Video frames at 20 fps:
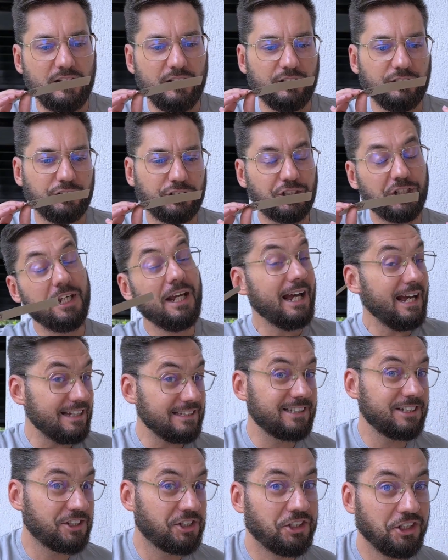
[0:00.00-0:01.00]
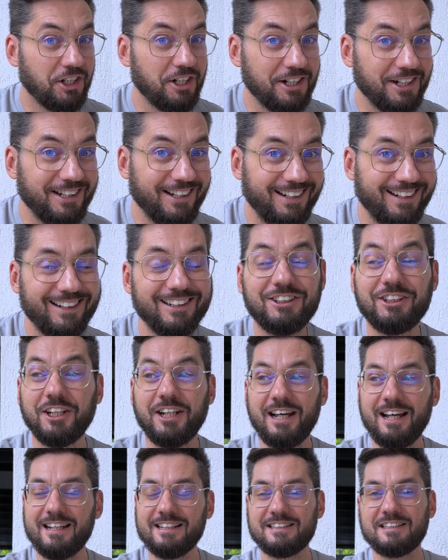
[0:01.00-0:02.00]
she has a journey. She
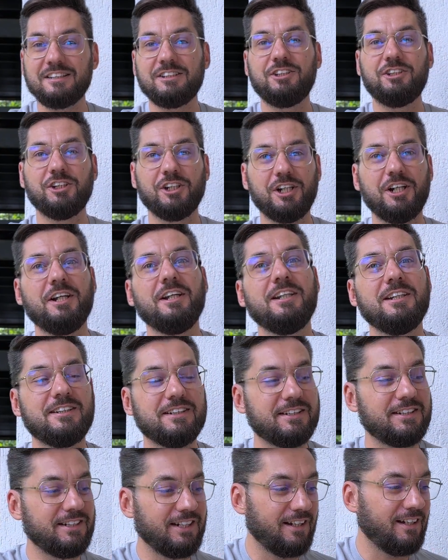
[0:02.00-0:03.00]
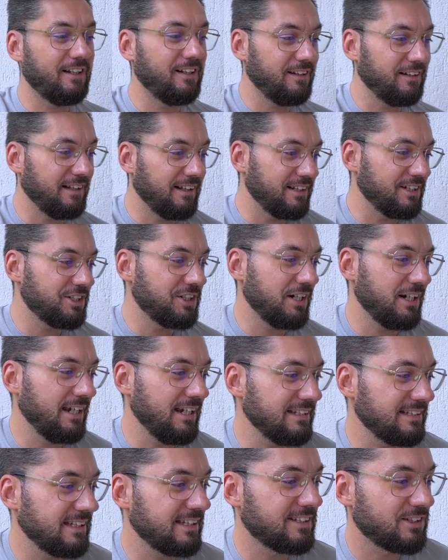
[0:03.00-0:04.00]
has a journey to tell, and she
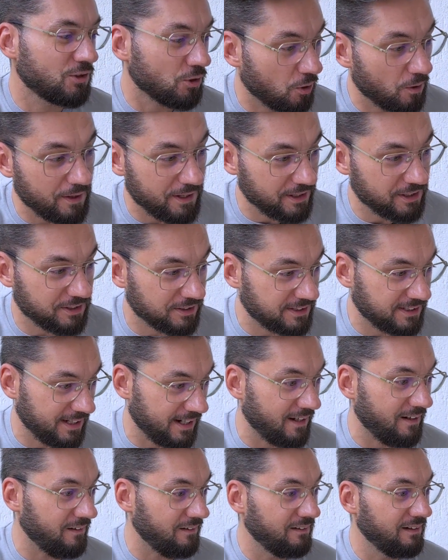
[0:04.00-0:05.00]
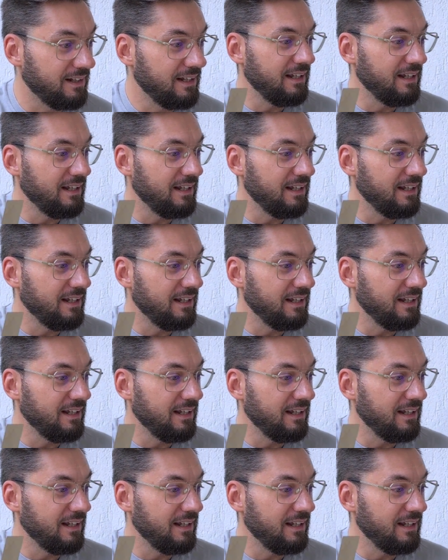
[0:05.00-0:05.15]
has a story to tell.